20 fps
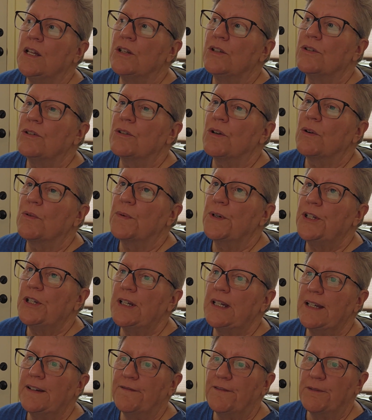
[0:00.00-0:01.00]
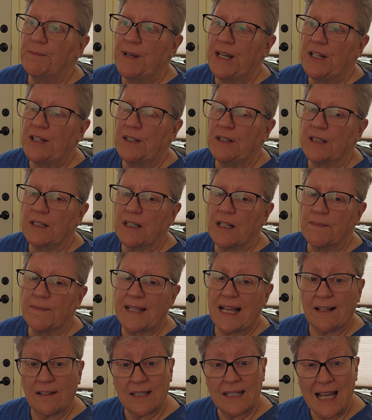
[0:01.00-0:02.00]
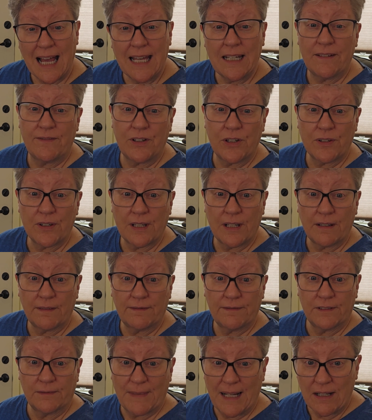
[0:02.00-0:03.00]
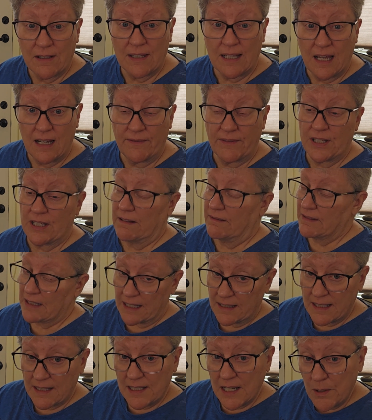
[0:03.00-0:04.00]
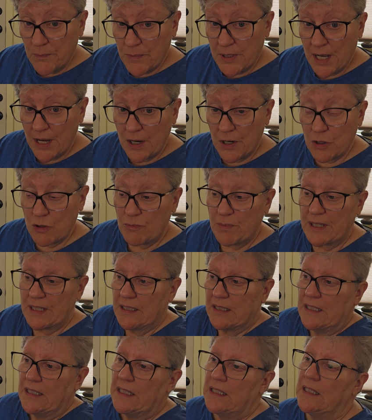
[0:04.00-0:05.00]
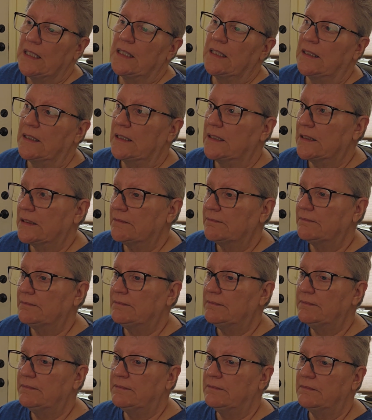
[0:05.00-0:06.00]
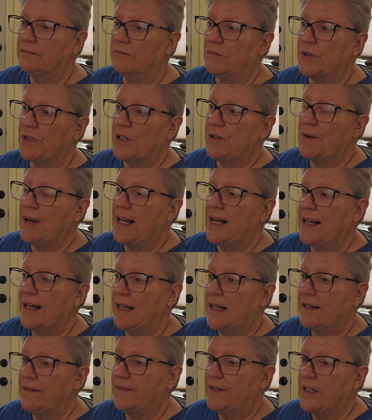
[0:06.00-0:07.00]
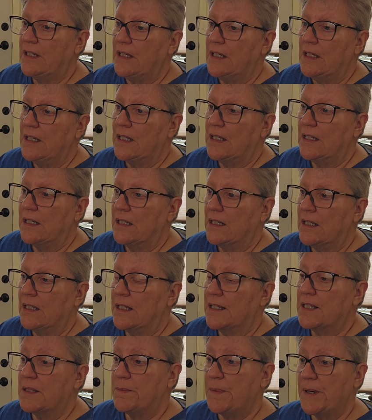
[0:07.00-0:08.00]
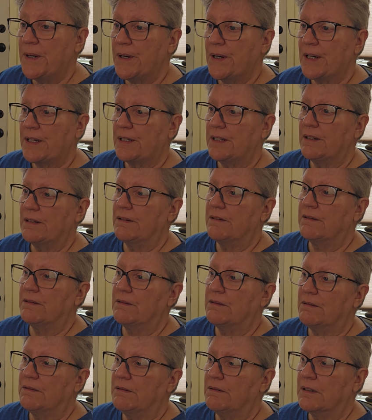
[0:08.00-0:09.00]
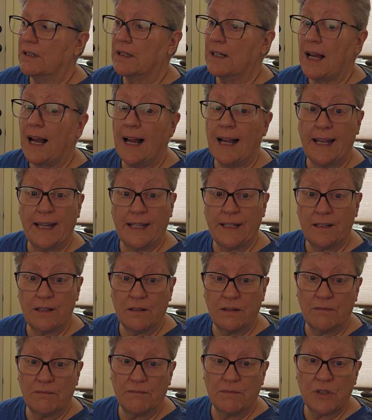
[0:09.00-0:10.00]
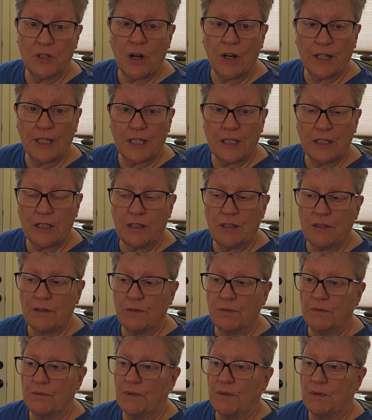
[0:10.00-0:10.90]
So when you get information that comes outside of yourself, from outside of yourself, not stub toe, but when you have a spirit or a guide talking to you,